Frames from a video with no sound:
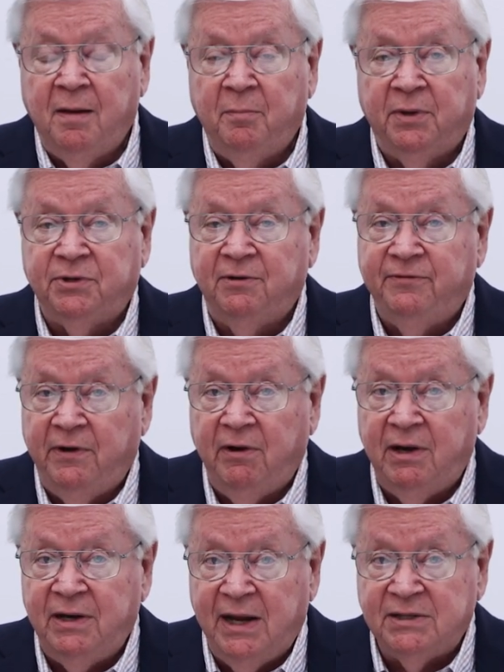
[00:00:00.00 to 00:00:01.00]
but they're
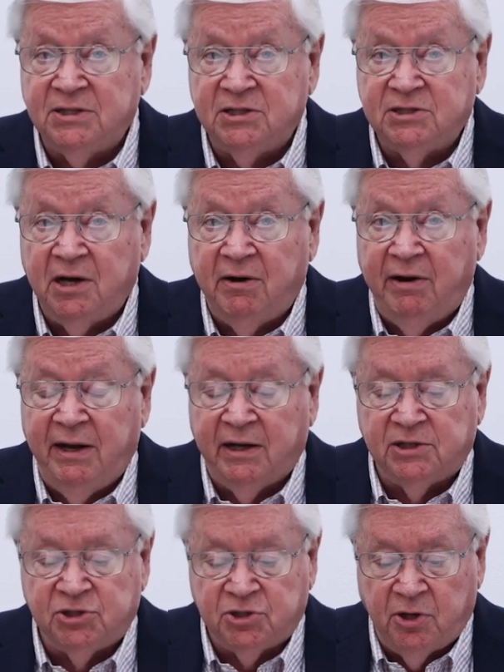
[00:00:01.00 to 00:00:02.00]
very necessary
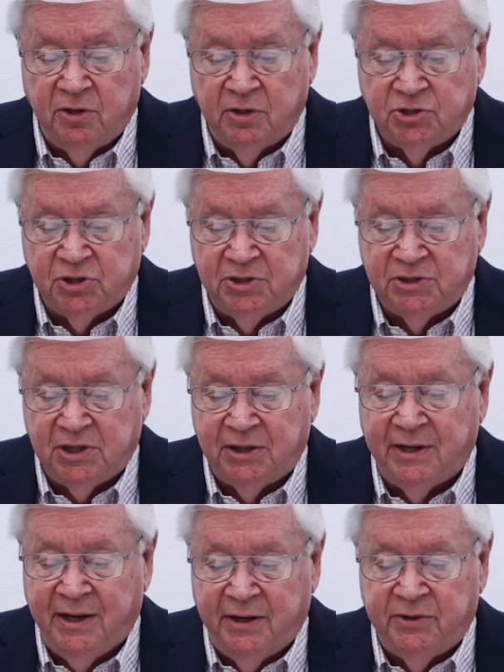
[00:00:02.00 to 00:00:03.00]
excursions
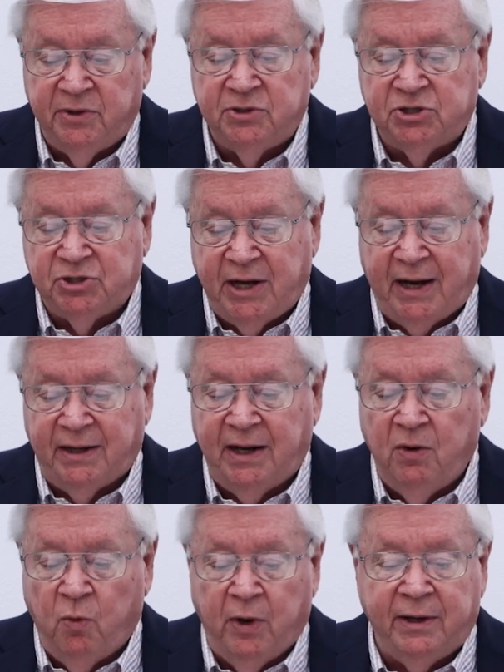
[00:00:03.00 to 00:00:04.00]
into
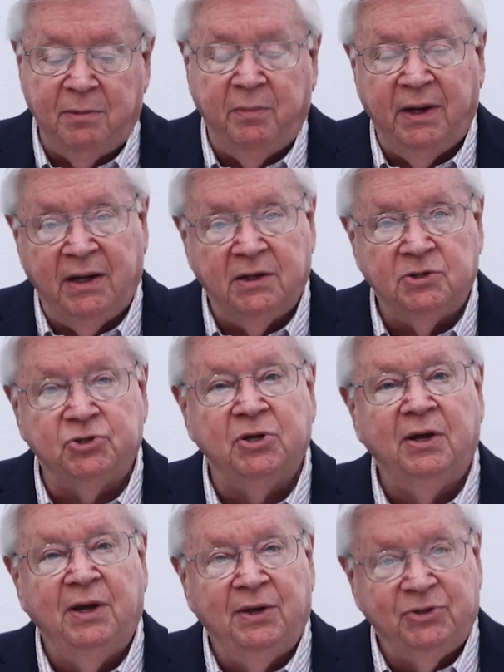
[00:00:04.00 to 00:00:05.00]
understanding what it
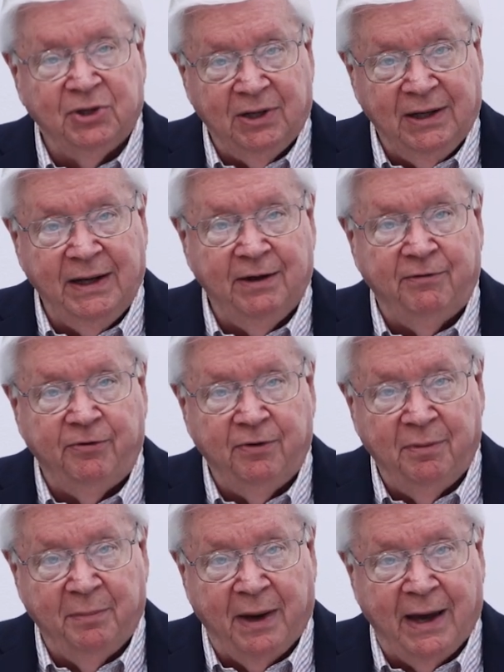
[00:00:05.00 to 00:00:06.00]
means to live
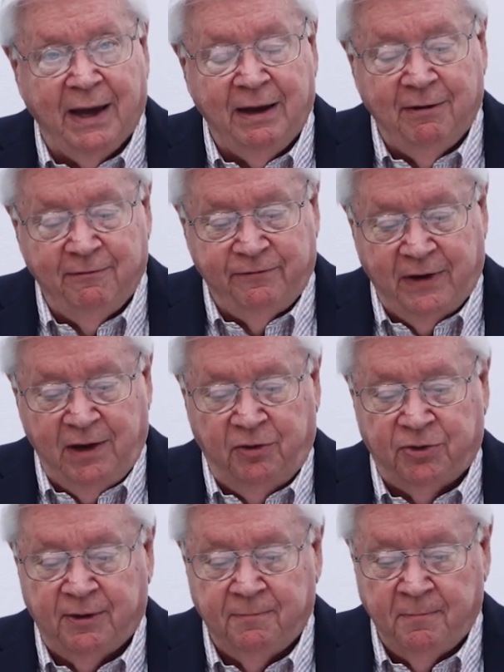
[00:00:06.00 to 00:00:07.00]
by
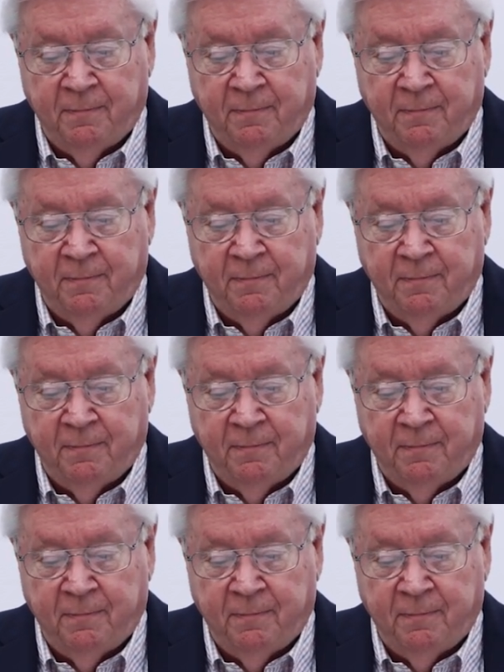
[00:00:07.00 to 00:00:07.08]
faith.